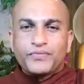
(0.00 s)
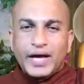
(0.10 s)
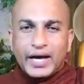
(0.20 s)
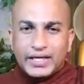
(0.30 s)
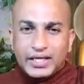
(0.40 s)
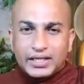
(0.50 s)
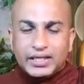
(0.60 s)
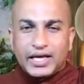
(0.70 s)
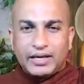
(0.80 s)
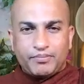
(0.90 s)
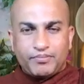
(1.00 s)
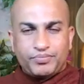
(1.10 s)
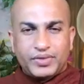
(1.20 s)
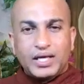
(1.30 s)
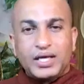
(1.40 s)
where it came?
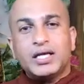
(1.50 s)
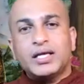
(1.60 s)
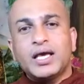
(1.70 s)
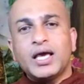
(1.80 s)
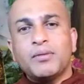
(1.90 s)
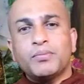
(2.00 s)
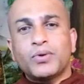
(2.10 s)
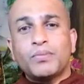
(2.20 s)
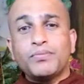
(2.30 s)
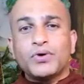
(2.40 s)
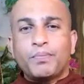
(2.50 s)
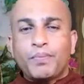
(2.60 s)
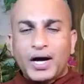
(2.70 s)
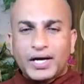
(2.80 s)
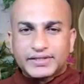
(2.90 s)
It came from your
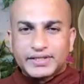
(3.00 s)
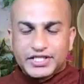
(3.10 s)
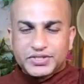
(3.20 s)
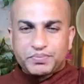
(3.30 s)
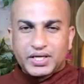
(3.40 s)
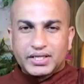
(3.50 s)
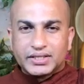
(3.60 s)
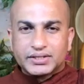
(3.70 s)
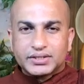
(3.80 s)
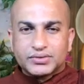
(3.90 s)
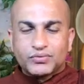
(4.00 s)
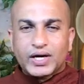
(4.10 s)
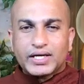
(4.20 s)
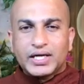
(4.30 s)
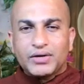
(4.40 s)
past experience.
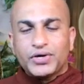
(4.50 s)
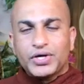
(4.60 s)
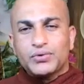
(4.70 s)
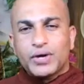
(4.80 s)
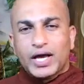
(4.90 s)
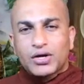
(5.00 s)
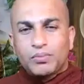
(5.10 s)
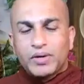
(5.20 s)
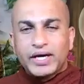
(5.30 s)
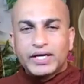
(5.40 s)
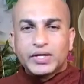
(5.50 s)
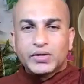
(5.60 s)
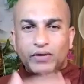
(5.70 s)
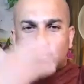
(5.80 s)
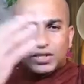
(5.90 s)
Whatever you accumulated,
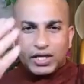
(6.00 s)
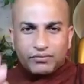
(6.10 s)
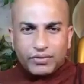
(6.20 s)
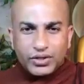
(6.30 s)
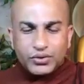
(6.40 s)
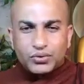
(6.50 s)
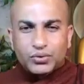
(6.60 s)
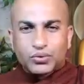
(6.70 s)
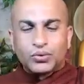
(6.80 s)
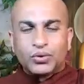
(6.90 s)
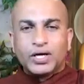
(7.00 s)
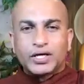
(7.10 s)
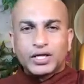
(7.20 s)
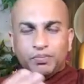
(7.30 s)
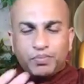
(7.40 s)
whatever you
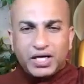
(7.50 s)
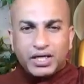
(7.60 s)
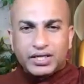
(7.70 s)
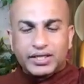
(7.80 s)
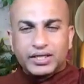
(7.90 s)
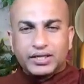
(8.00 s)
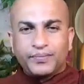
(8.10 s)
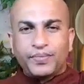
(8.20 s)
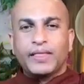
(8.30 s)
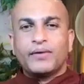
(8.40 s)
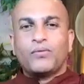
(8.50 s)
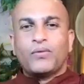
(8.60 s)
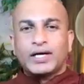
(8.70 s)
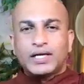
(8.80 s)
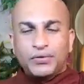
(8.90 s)
repeated,
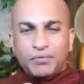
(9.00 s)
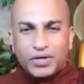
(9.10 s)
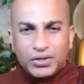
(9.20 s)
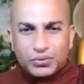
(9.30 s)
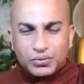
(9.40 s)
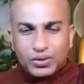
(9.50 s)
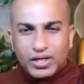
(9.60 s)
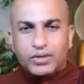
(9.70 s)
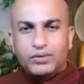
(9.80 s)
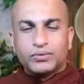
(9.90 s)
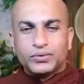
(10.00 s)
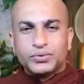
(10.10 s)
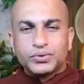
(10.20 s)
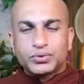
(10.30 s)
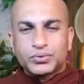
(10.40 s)
whatever you live,
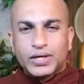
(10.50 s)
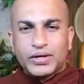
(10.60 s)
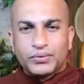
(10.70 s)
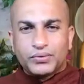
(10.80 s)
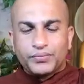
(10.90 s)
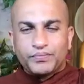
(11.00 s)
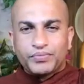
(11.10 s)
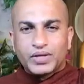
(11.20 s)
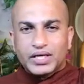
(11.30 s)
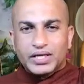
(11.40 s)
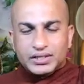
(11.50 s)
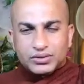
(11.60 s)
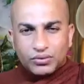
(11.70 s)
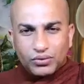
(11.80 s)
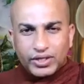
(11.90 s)
used to live, is
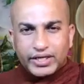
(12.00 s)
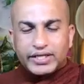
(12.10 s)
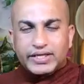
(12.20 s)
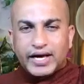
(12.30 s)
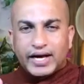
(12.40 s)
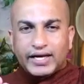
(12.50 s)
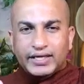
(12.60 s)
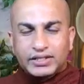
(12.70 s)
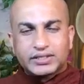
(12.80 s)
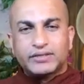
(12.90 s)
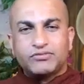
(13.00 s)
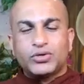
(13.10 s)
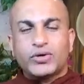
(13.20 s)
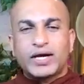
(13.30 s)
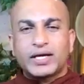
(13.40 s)
already there. It's a,
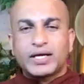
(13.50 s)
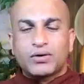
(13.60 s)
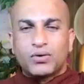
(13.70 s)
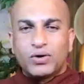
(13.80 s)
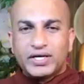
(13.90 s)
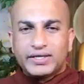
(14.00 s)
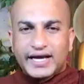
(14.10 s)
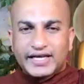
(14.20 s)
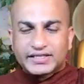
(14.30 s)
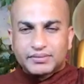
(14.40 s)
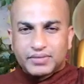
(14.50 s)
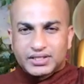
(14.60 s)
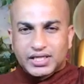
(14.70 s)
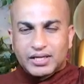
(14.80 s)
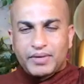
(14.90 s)
you can call it as a
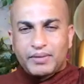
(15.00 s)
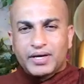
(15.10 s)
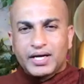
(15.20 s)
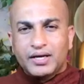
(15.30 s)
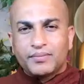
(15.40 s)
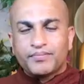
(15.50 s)
muscle memory,